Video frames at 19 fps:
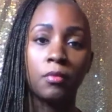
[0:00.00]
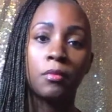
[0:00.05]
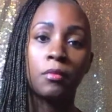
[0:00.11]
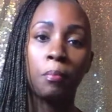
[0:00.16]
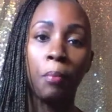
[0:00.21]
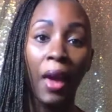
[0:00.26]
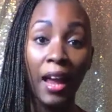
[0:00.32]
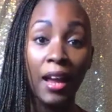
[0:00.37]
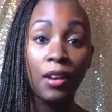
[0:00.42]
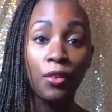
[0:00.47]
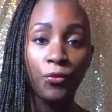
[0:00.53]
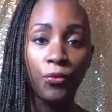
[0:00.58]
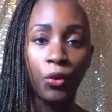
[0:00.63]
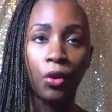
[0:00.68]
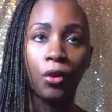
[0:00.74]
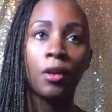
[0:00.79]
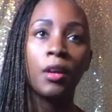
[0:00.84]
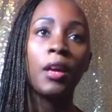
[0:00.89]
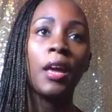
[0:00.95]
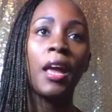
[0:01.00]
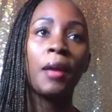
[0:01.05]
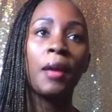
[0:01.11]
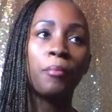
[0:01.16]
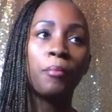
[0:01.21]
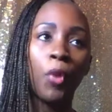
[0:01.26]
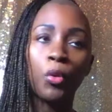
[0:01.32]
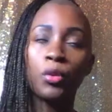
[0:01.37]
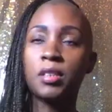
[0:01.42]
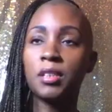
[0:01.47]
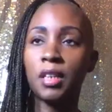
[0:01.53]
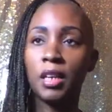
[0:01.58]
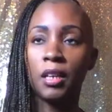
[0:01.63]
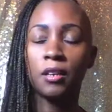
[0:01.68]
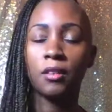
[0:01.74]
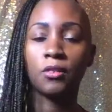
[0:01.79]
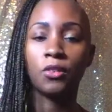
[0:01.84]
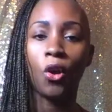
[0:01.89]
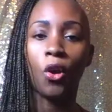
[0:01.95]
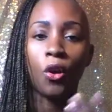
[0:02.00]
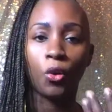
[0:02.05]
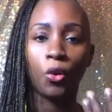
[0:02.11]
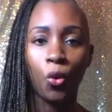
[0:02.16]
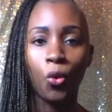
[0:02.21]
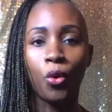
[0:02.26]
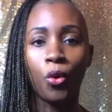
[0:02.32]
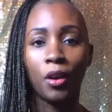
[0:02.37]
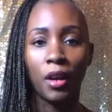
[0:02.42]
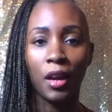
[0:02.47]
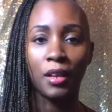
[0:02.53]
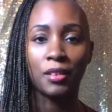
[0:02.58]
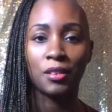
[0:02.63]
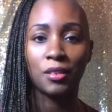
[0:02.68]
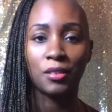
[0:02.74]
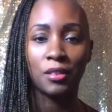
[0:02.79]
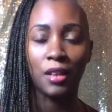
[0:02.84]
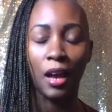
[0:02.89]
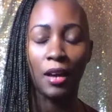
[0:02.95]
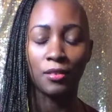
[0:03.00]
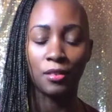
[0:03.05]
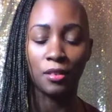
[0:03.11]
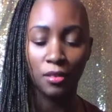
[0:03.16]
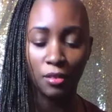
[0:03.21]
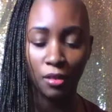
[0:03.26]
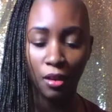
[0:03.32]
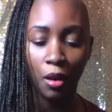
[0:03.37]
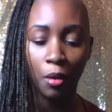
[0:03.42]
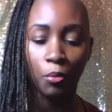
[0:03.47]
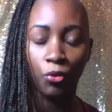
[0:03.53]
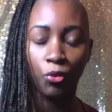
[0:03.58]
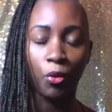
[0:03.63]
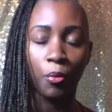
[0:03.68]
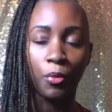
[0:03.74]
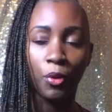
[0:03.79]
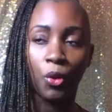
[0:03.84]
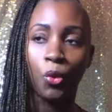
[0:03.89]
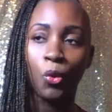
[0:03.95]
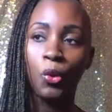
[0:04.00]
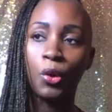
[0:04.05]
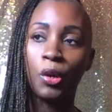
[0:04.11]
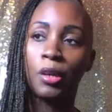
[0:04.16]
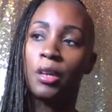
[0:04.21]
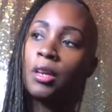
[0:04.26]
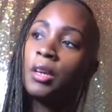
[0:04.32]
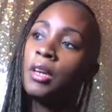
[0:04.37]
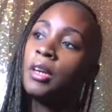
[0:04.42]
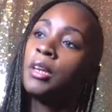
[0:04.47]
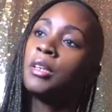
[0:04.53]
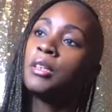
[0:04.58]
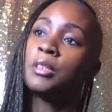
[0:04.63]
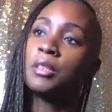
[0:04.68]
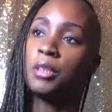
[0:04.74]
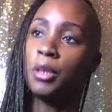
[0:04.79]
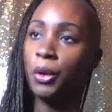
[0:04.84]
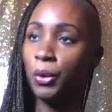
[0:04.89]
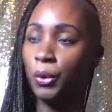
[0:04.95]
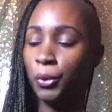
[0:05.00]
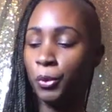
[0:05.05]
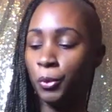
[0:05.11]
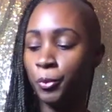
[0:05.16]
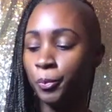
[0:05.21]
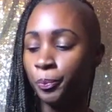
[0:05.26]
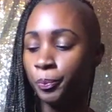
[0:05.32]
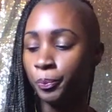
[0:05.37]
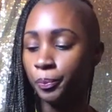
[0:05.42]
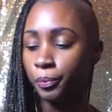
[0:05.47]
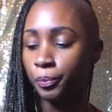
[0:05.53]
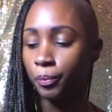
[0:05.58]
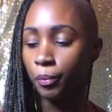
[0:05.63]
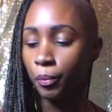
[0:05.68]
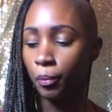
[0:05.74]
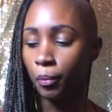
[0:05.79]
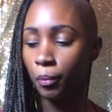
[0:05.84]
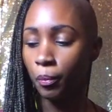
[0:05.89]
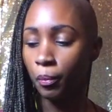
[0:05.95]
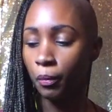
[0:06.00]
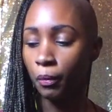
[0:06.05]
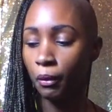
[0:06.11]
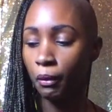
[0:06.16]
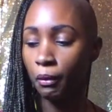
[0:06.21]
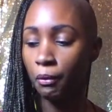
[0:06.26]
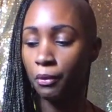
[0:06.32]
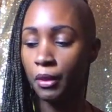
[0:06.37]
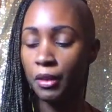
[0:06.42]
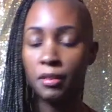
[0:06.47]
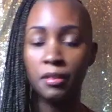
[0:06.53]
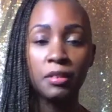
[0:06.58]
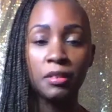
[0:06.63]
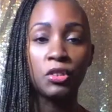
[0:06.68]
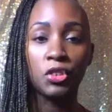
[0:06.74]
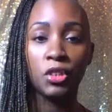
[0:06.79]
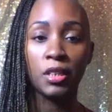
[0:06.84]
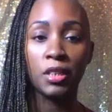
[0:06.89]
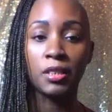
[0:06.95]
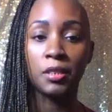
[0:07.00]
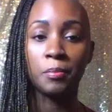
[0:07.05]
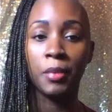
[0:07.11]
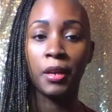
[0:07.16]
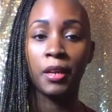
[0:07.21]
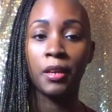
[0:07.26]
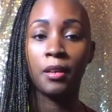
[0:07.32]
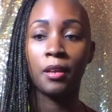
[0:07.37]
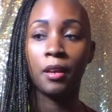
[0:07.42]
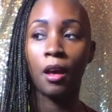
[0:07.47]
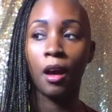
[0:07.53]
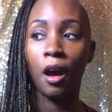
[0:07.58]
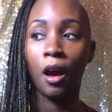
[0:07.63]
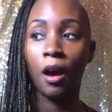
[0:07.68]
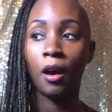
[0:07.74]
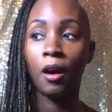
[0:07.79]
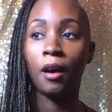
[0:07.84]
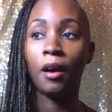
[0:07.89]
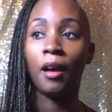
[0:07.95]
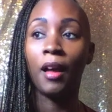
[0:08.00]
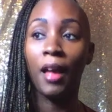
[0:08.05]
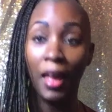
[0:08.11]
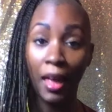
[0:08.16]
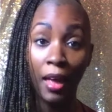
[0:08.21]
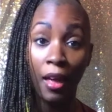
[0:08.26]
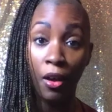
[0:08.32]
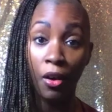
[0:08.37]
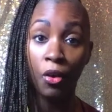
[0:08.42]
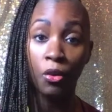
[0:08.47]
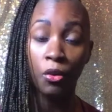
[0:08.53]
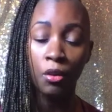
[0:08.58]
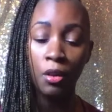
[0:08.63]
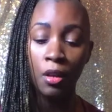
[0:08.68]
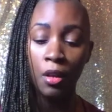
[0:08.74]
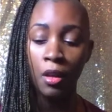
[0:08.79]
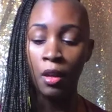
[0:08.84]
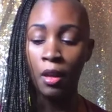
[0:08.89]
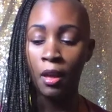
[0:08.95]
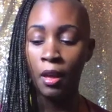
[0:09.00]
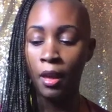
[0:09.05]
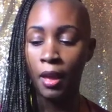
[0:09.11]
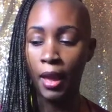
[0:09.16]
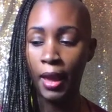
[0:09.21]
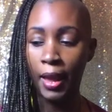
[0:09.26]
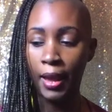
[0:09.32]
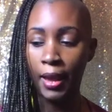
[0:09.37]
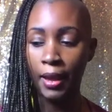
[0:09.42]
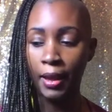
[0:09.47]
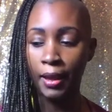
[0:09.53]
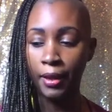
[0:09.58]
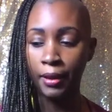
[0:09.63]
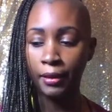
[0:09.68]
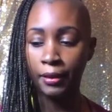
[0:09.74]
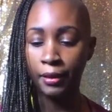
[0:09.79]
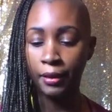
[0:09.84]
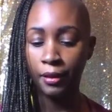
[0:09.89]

painful. And most things are core exercises, comes from the core. So this has just been hell, and